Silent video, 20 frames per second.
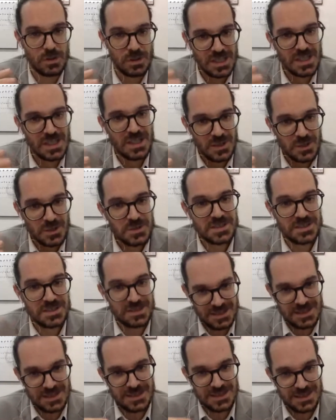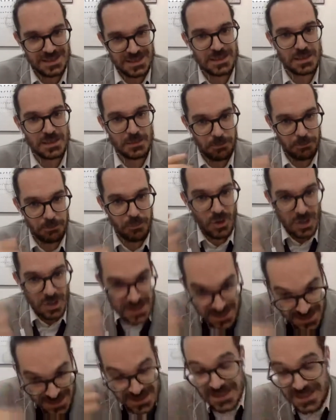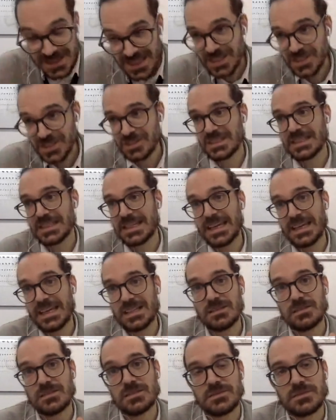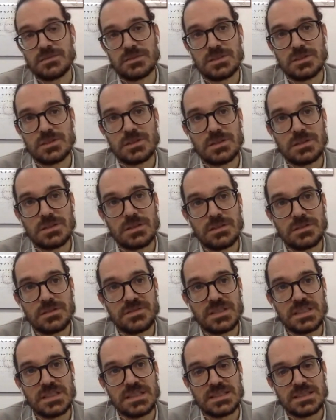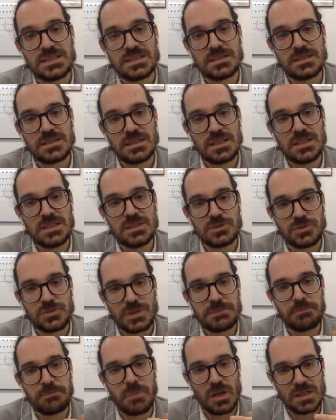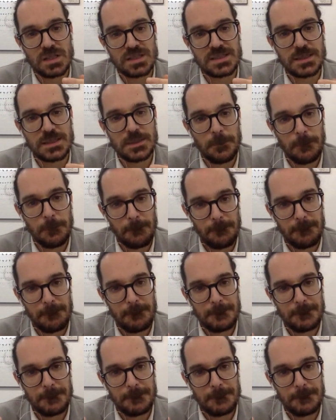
or politicization again of this EU trade policy.